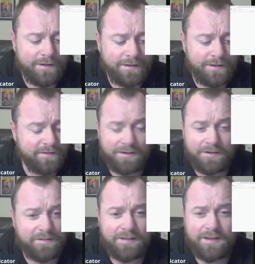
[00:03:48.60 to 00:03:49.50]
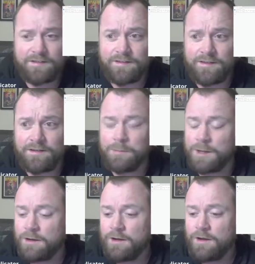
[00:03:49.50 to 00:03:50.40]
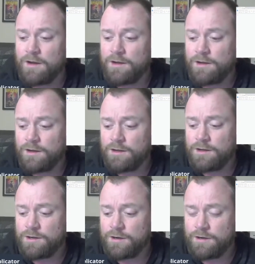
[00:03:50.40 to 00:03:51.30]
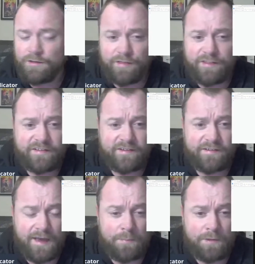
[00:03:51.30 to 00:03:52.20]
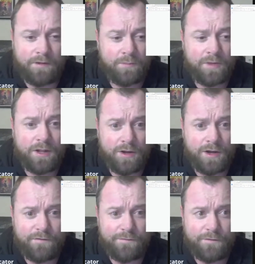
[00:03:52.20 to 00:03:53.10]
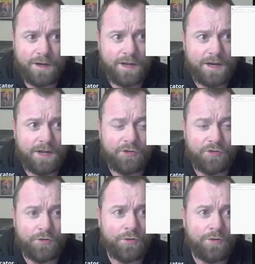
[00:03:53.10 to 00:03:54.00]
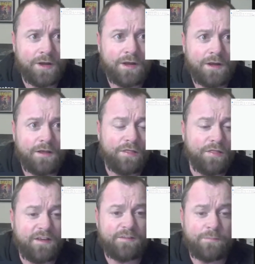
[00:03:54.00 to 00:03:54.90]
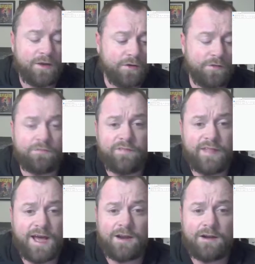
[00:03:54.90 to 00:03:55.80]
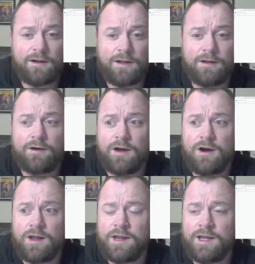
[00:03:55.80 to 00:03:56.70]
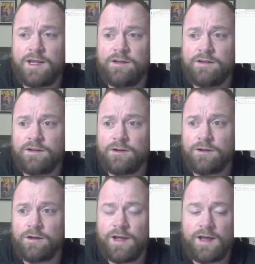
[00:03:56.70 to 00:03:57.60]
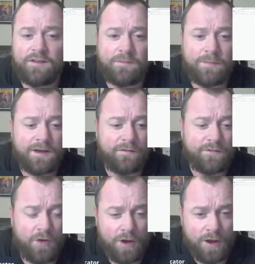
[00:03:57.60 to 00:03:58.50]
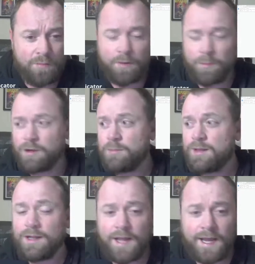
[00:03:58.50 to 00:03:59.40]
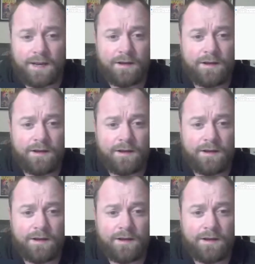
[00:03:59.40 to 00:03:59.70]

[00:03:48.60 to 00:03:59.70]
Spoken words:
it's going to sound silly, but this has happened in my life. I can't do this because of that. I need, X amount of time. I'm going to be late,